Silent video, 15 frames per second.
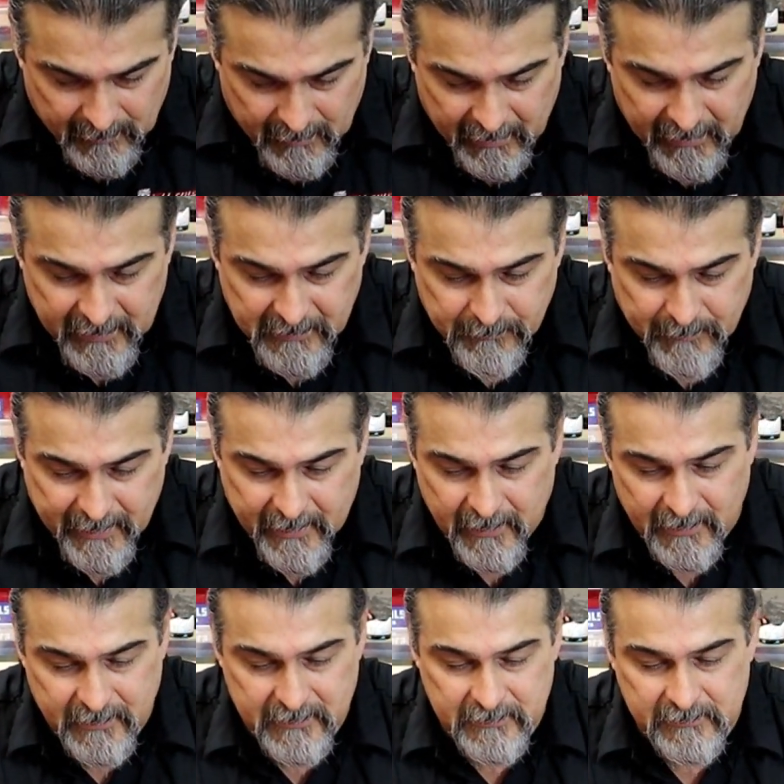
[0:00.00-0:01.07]
Is
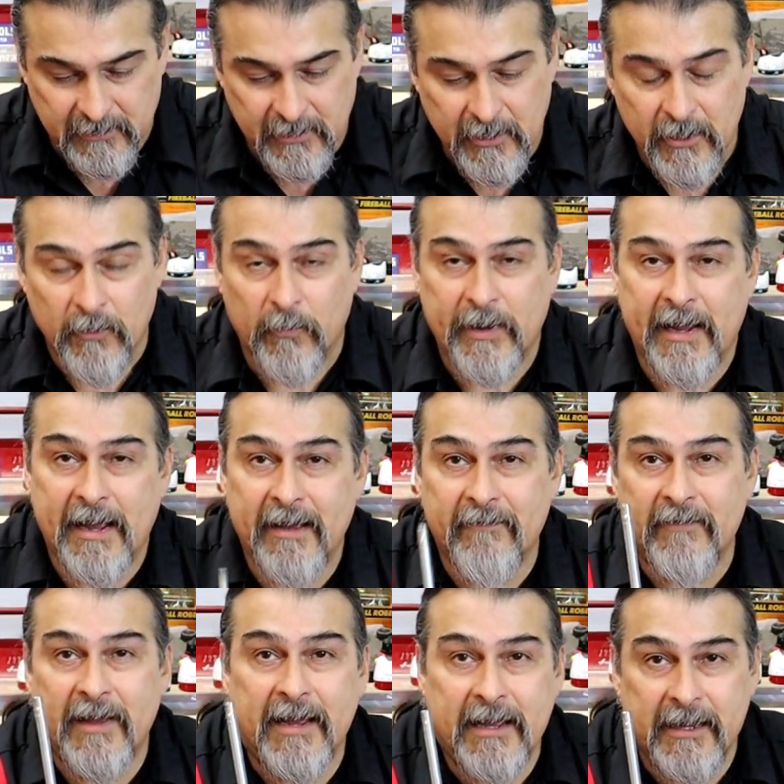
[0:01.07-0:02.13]
because we
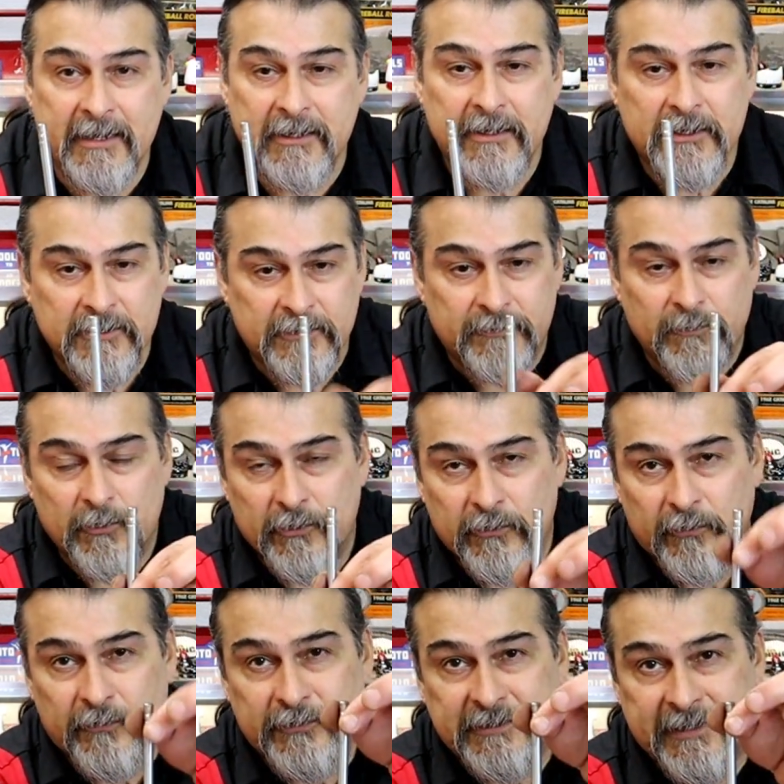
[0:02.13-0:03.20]
have a
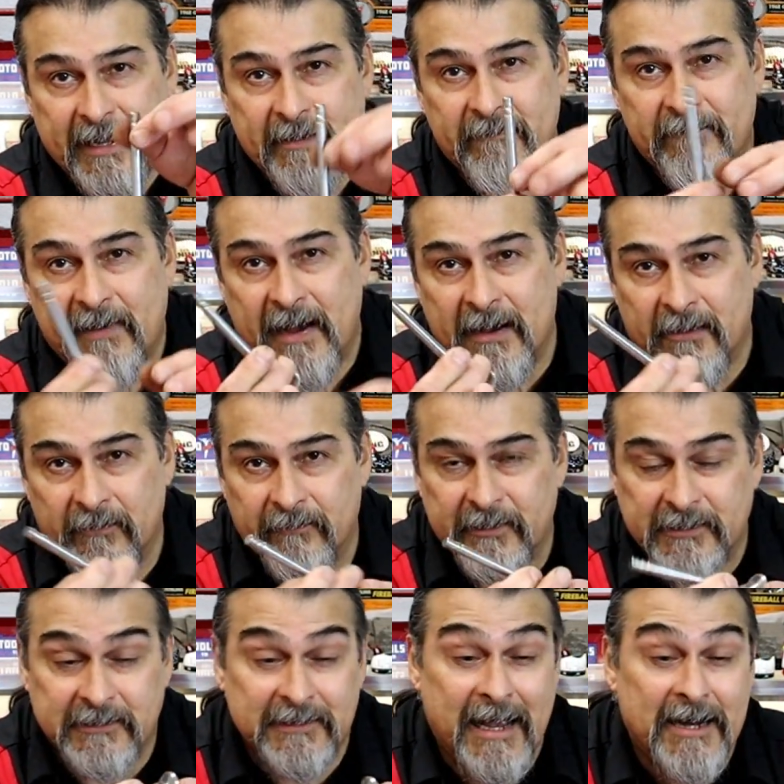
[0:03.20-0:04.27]
smooth stem valve.
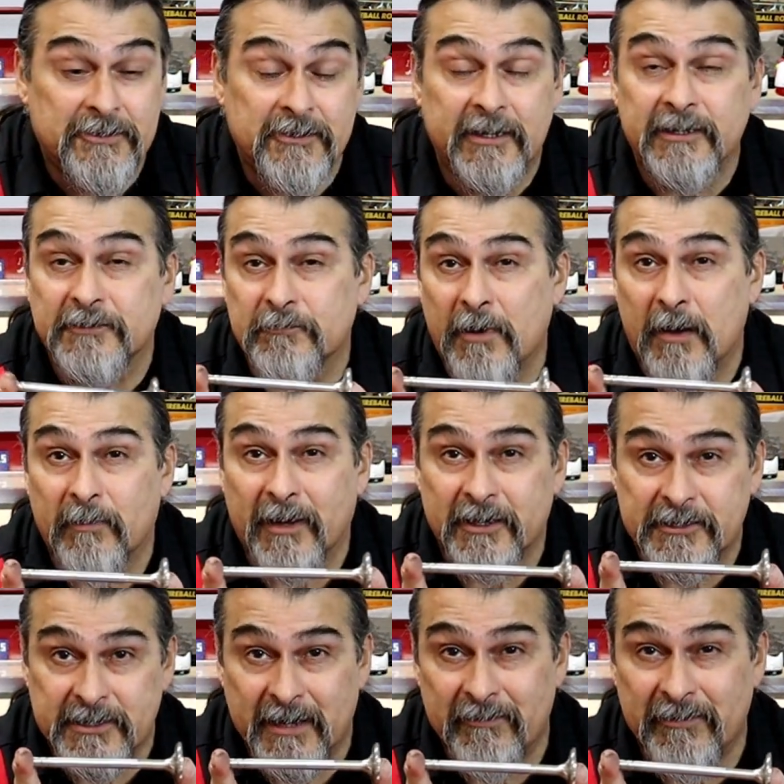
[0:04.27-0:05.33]
This is actually a small block
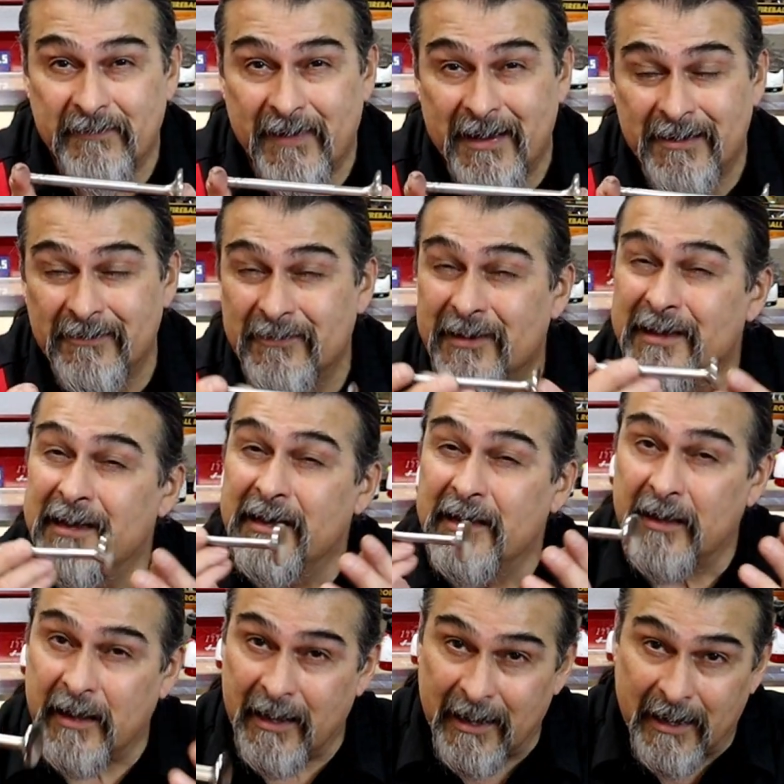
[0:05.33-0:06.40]
Chevy valve.
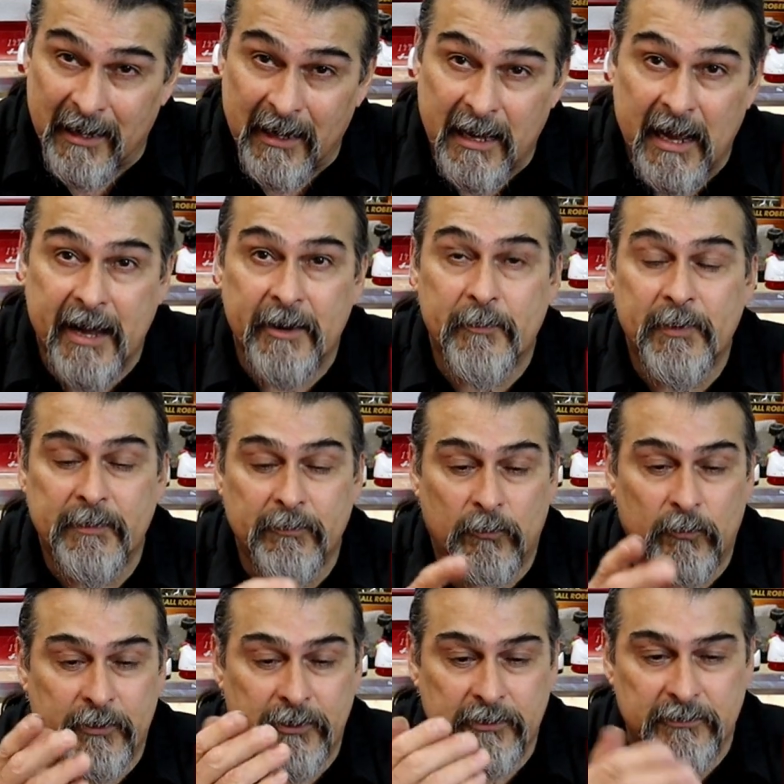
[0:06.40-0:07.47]
A lot of people
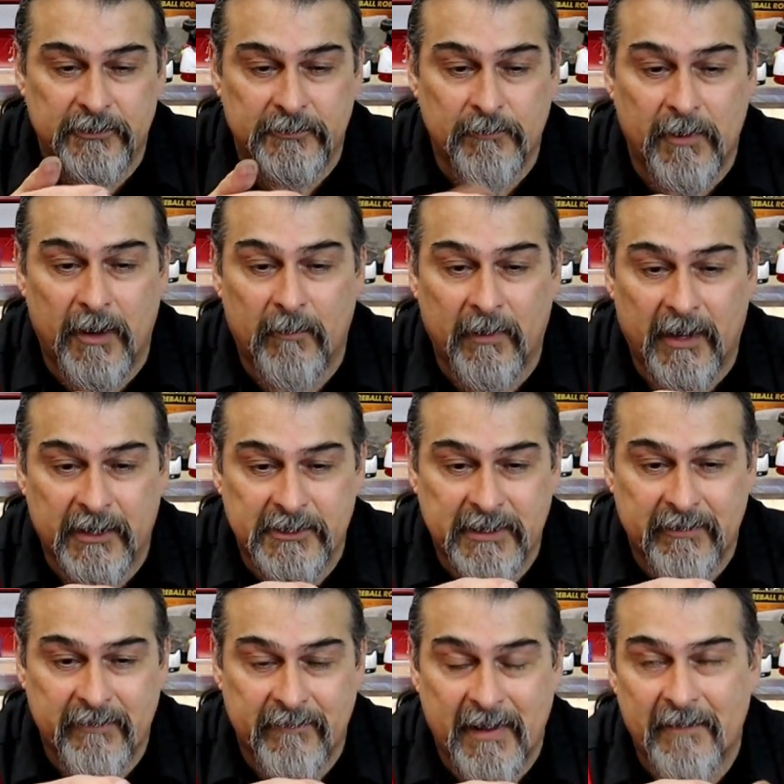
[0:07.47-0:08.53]
will use a small block
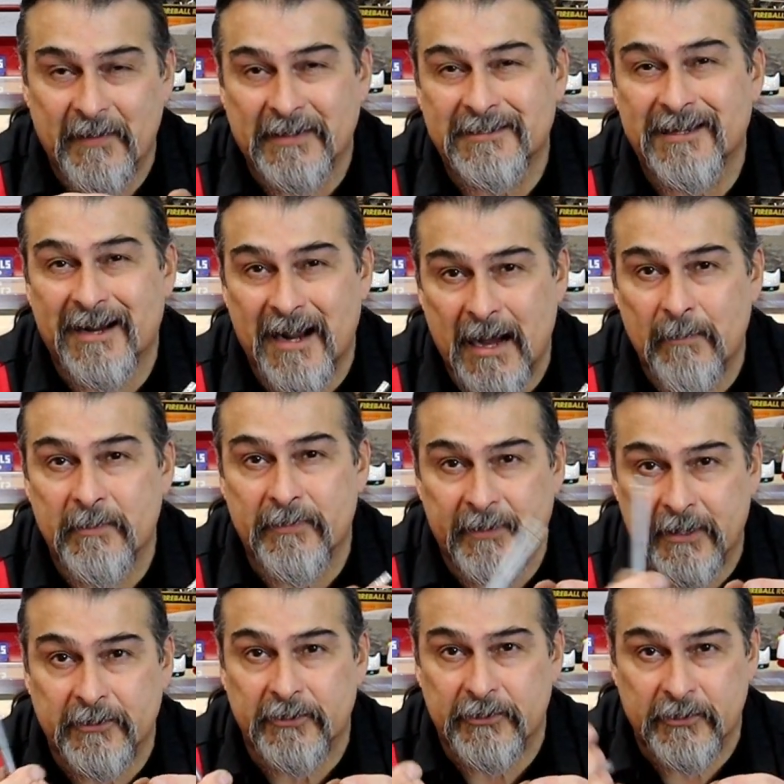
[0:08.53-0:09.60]
Chevy valve. That's the common
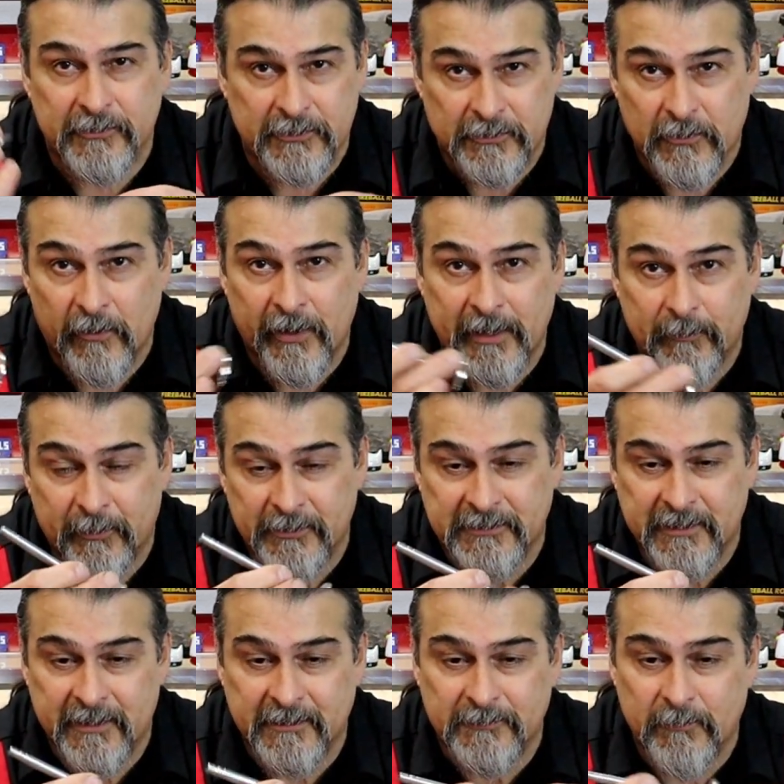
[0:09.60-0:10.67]
thing to do. Just go ahead and put a
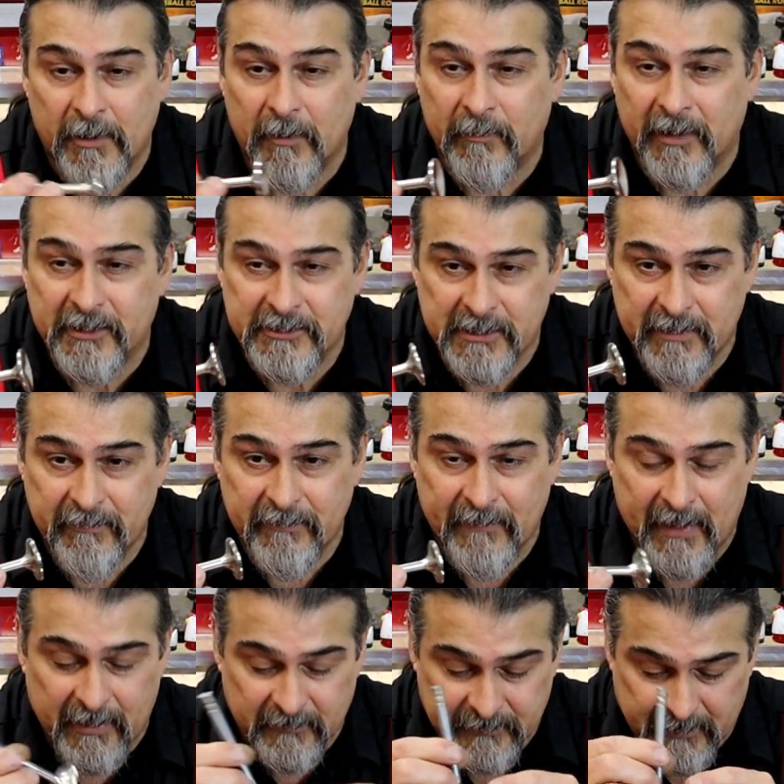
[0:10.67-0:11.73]
set of small block Chevy
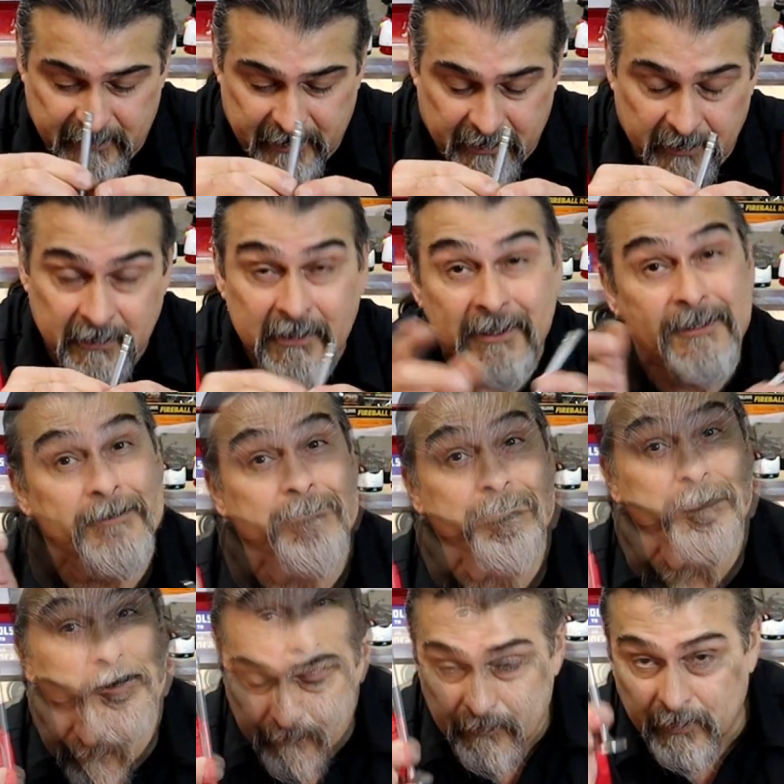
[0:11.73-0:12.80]
valves in there.
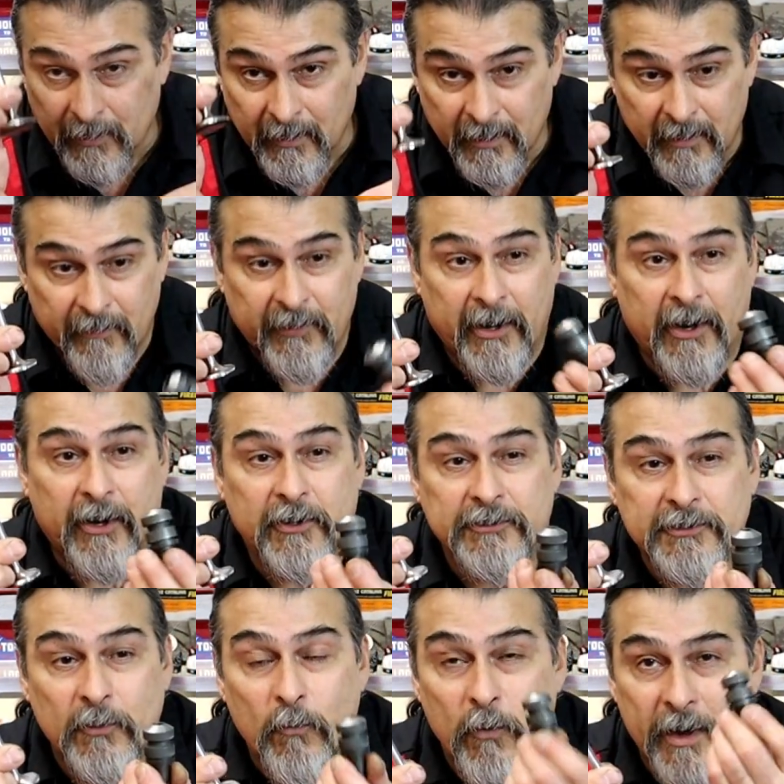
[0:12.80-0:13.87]
Don't stop.
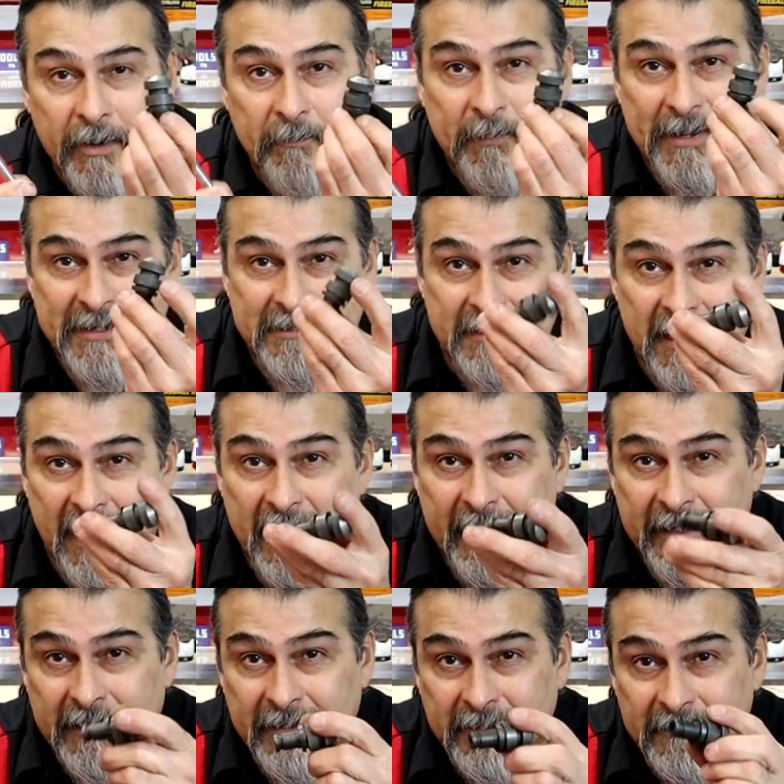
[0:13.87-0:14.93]
There's a one-piece
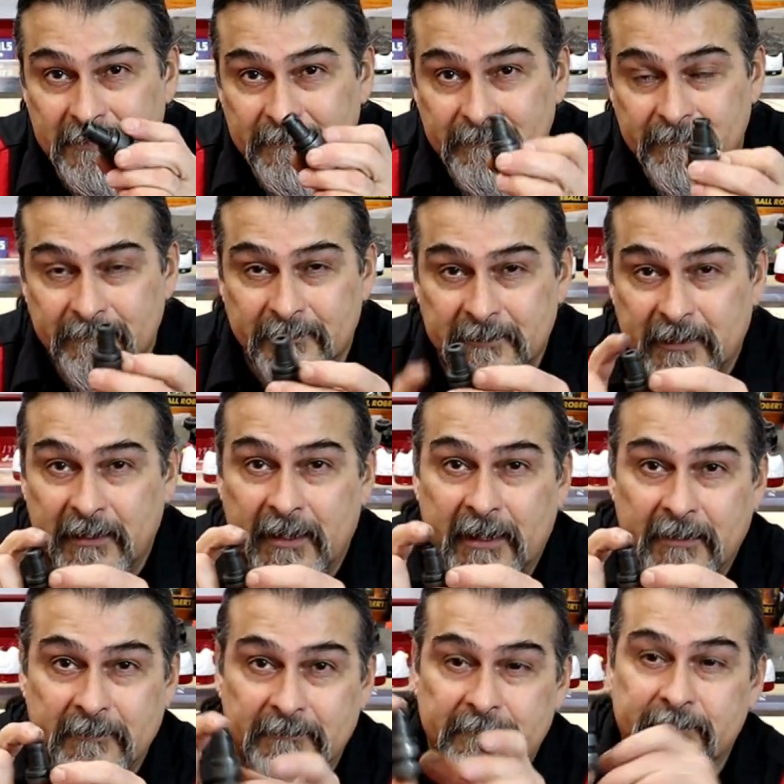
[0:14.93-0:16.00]
guide. See
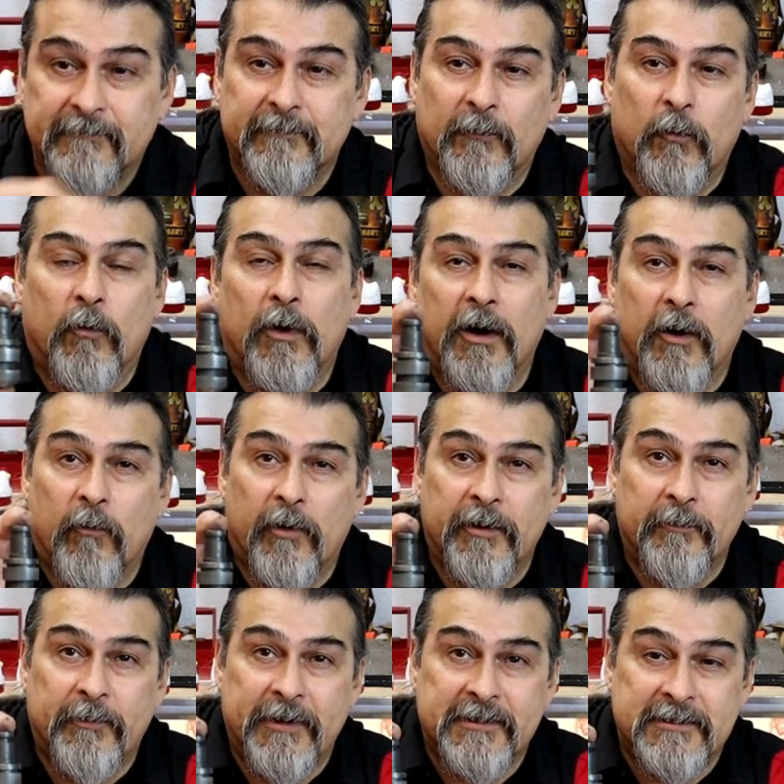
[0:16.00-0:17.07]
that? A
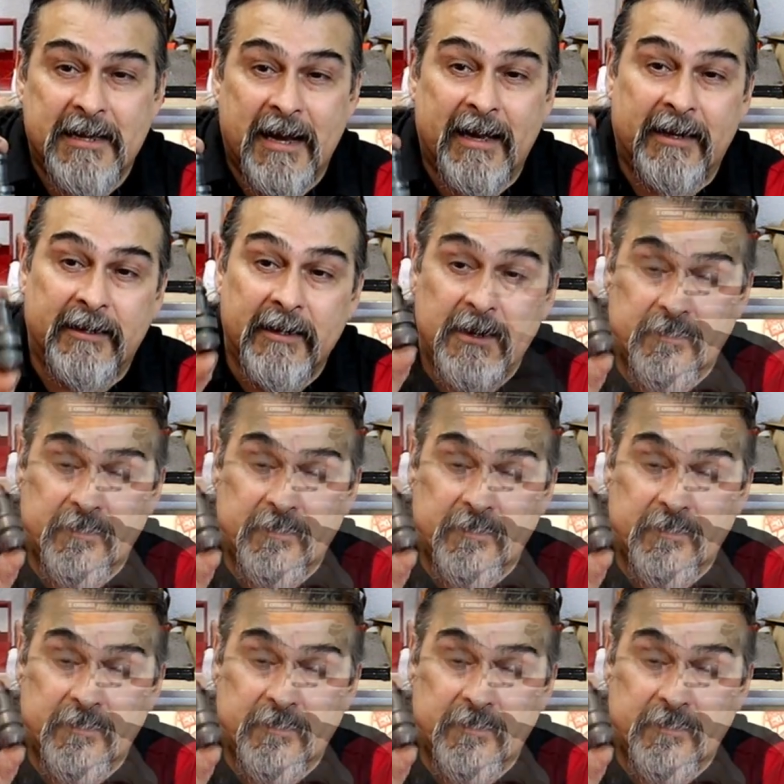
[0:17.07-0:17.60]
one-piece guide.